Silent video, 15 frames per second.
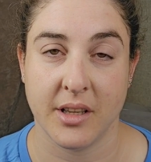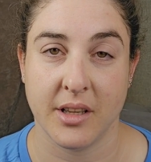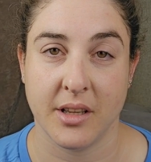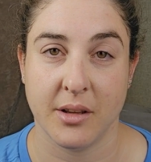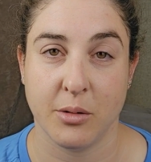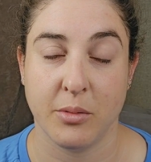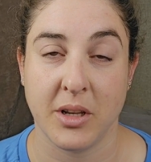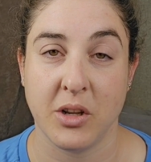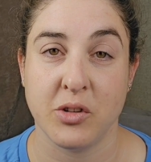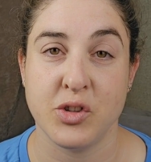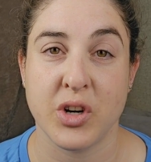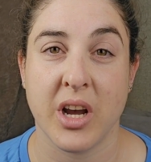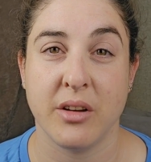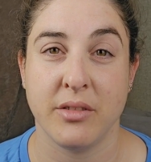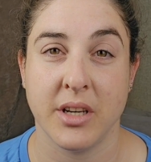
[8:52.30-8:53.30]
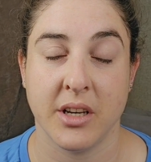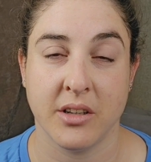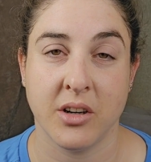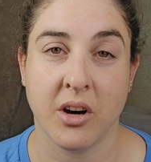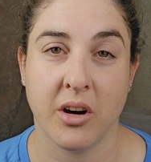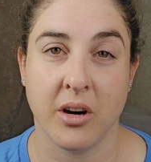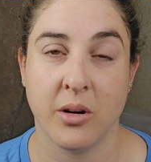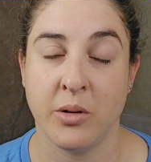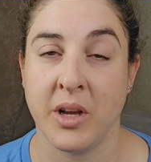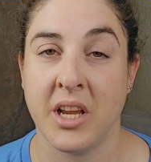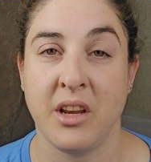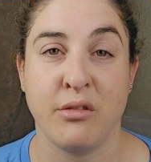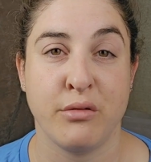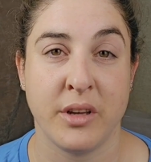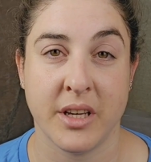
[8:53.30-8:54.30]
when you're driving a car or any
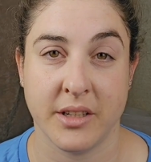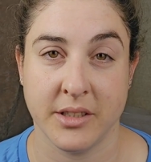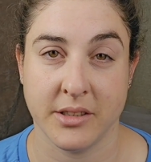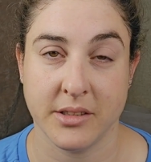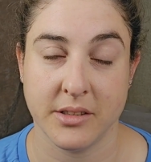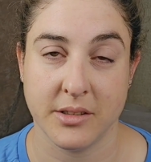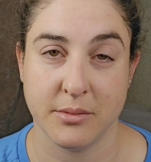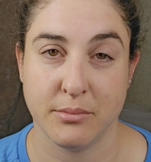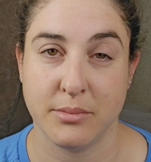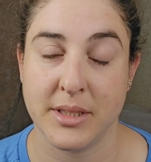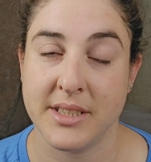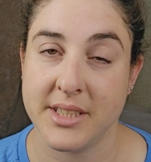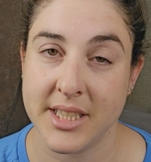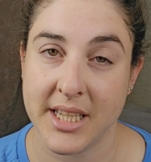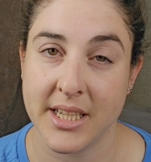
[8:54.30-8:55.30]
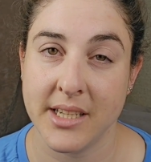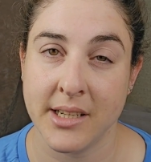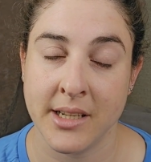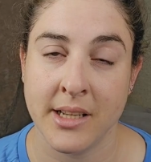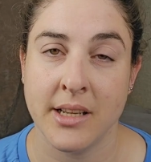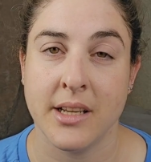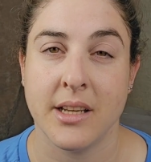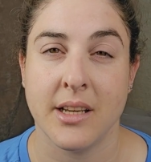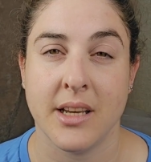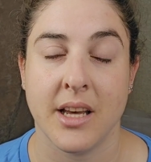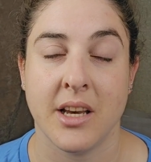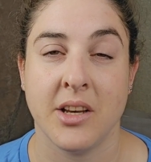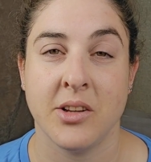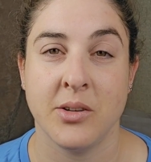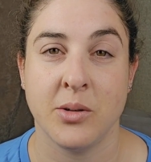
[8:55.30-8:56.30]
vehicle, but then it
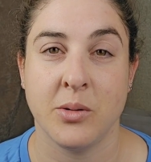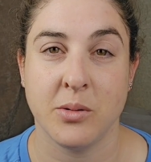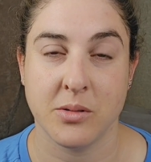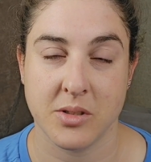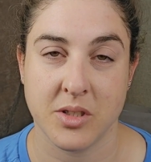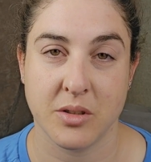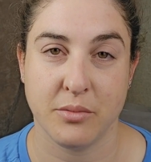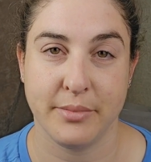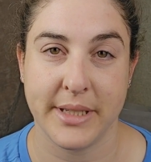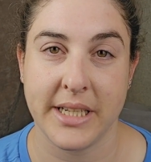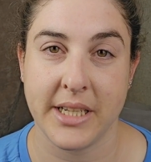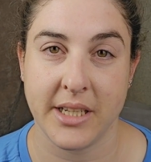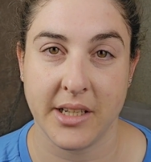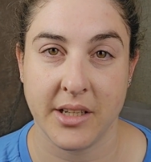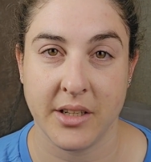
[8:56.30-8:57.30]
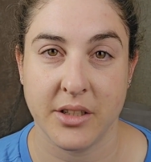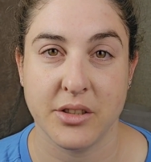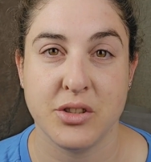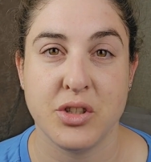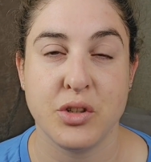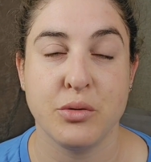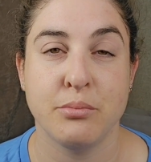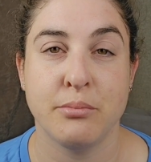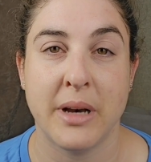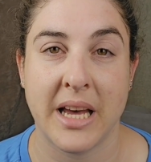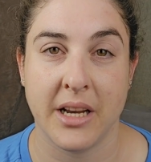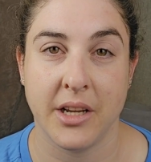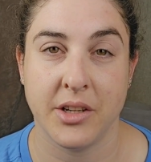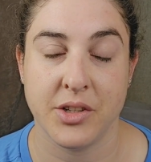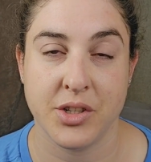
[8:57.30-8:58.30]
can also be to
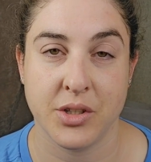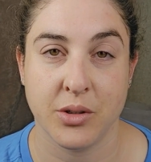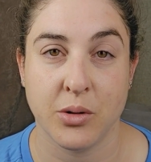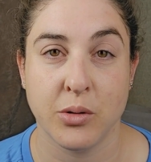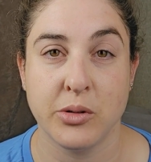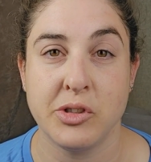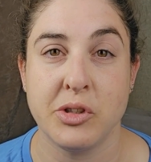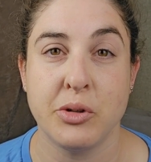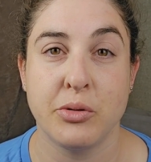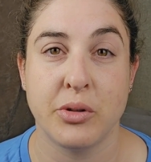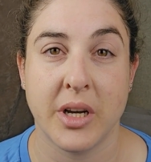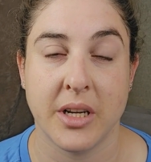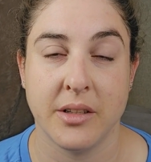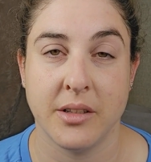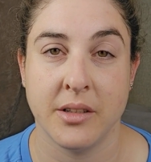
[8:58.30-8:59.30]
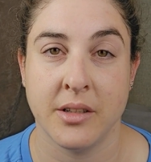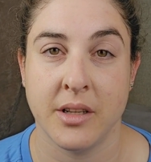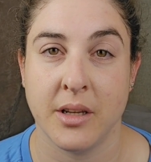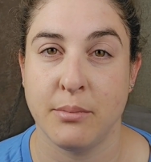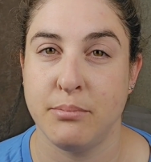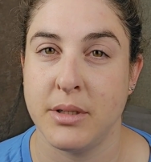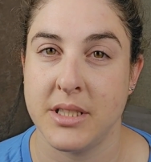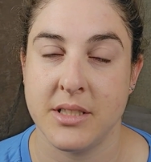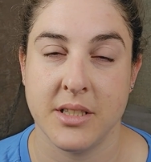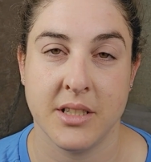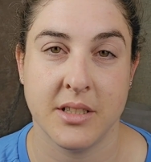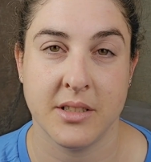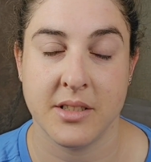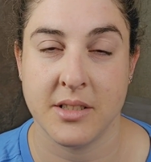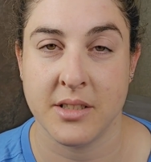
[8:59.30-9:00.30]
manage or to run a
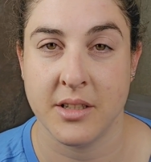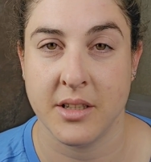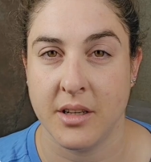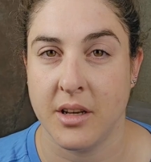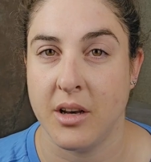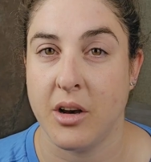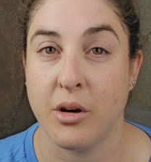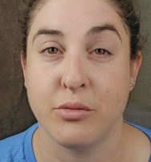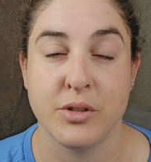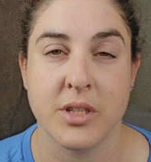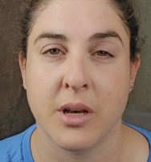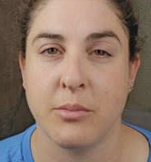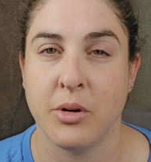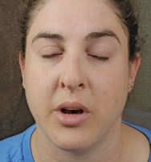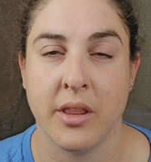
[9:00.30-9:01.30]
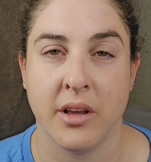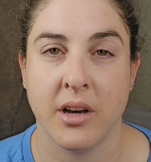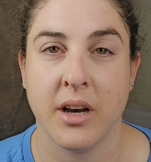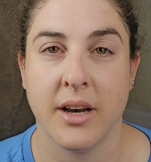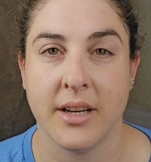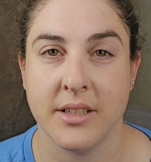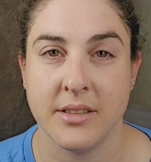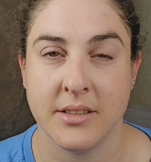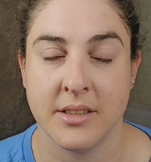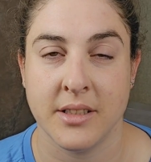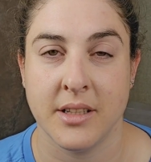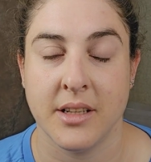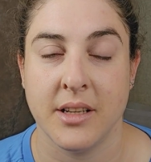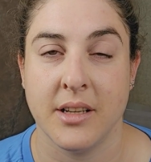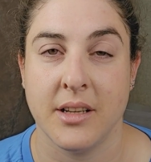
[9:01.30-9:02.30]
business of some or other kind.
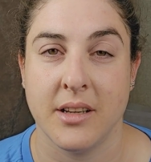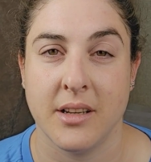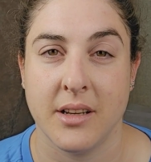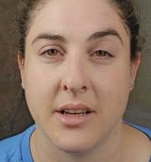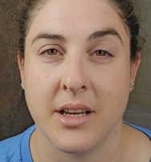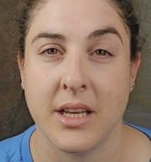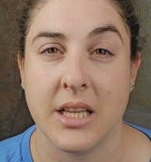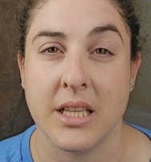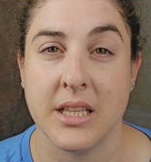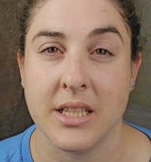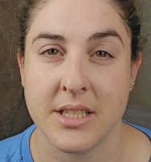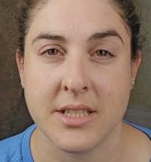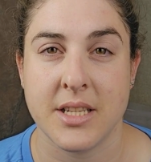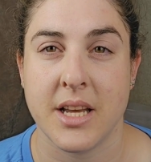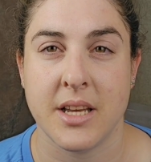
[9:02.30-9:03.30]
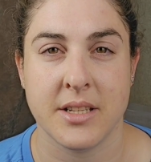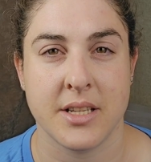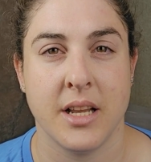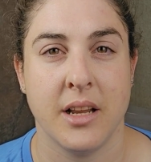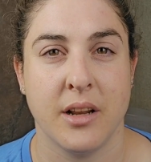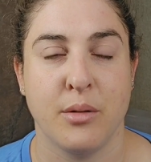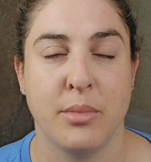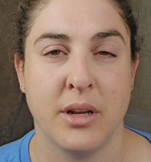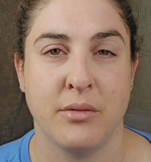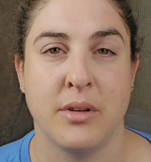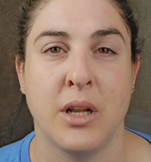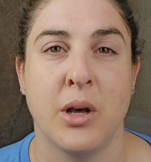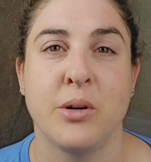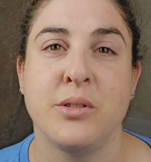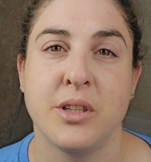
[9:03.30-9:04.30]
This is a little bit of a
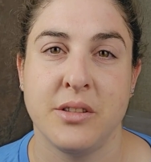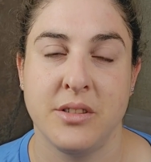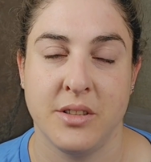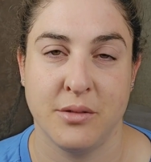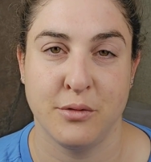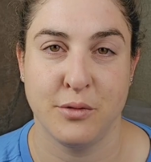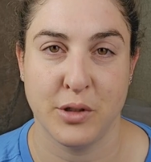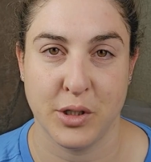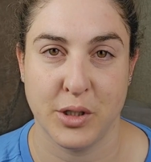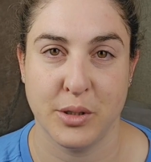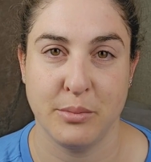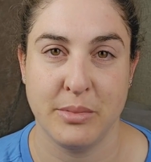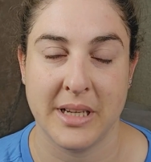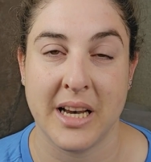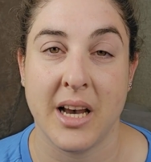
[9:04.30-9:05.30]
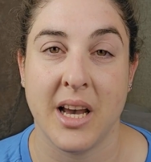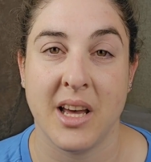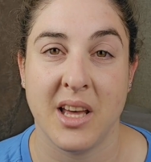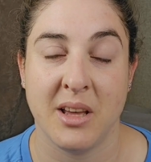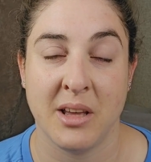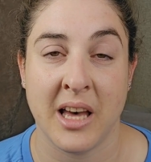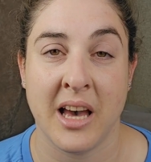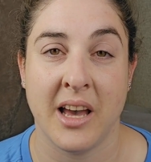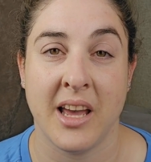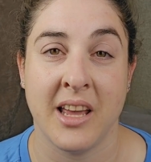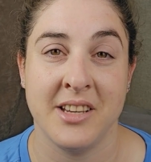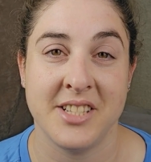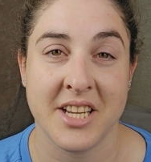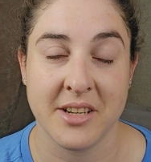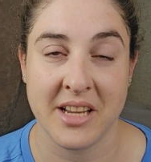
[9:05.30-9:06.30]
loaded verb. I
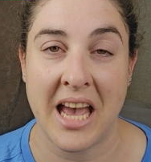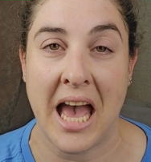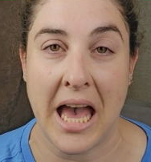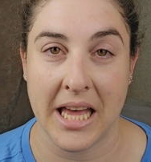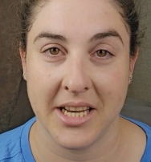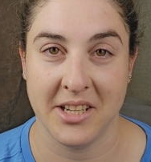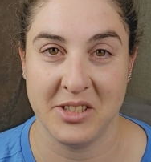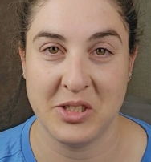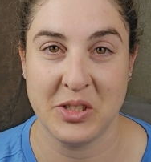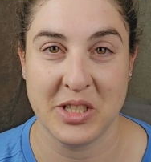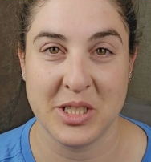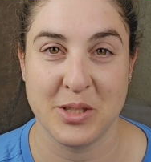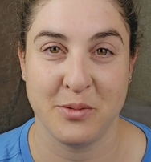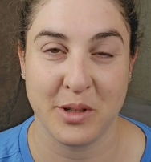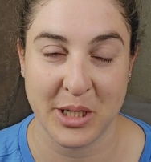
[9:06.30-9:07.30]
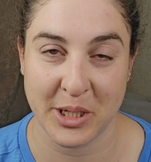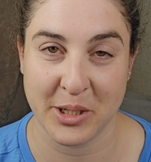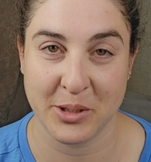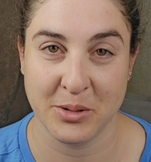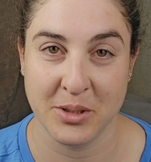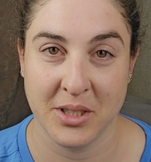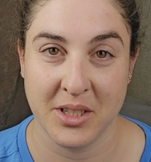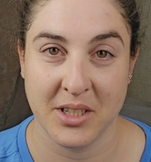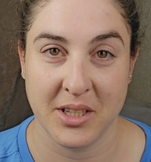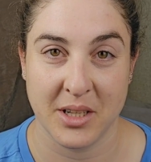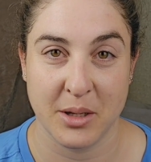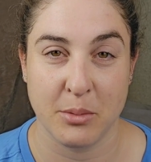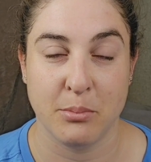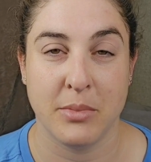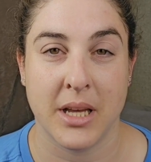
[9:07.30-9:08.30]
did add it to this video,
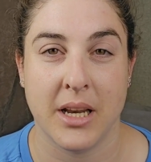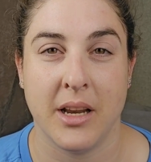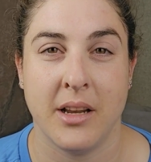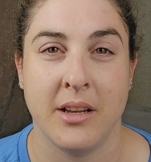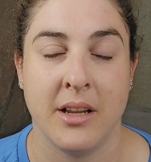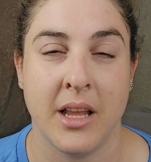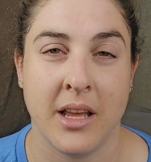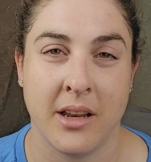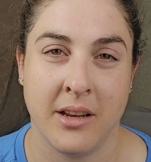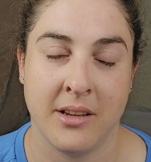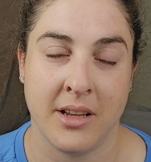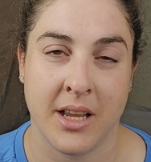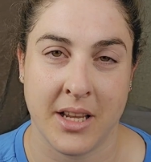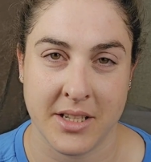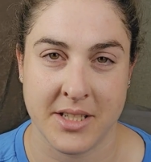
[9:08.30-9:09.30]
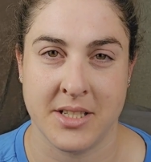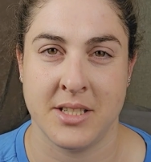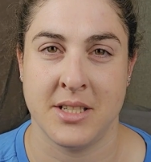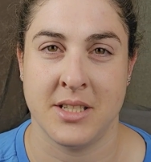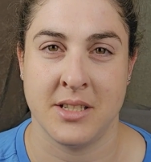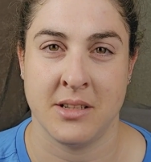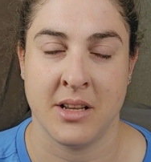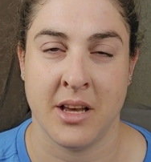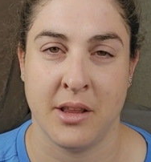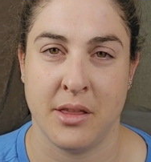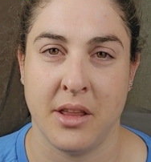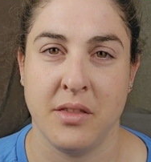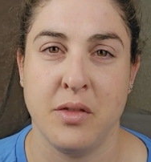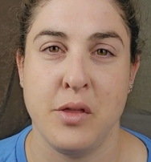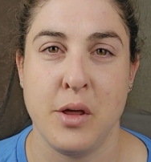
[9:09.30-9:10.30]
but it is, I
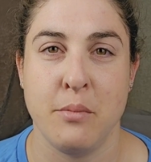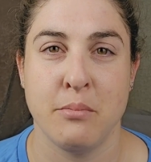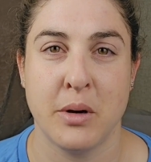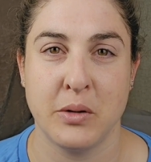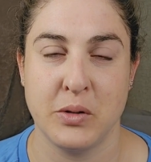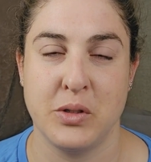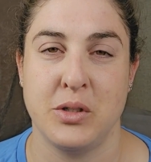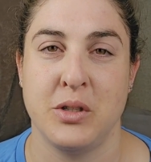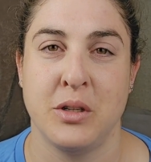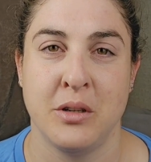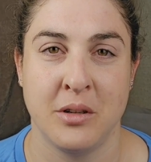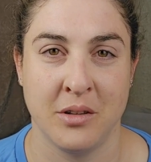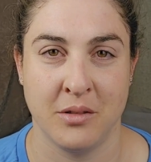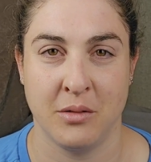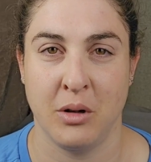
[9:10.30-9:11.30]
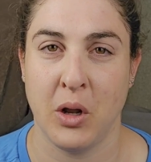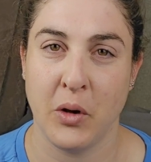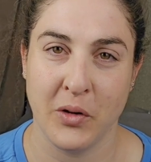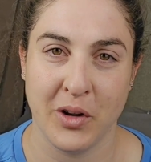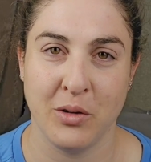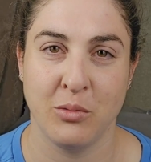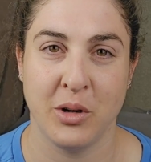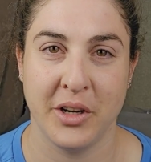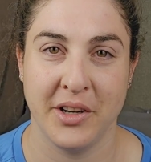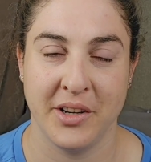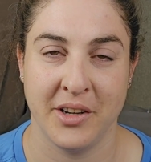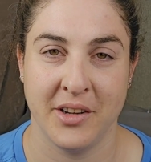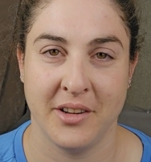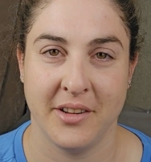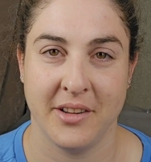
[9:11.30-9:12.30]
think, the most loaded one
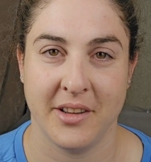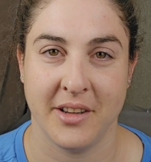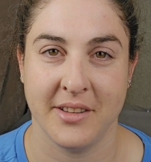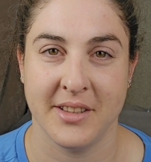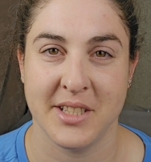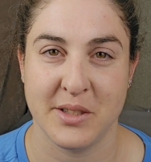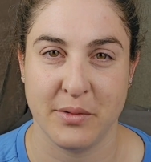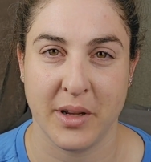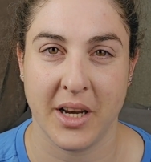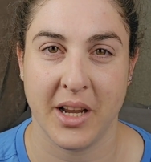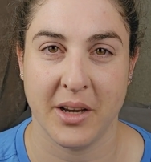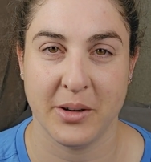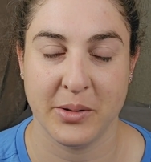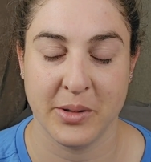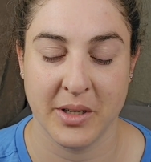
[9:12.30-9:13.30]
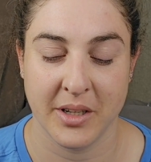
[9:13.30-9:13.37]
in this video.